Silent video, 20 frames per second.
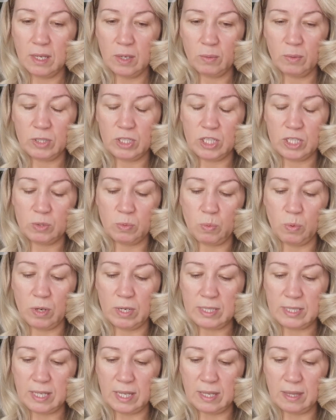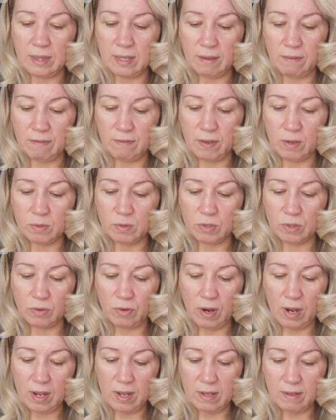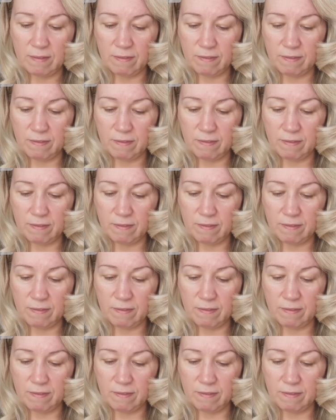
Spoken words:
which is what is in that photograph.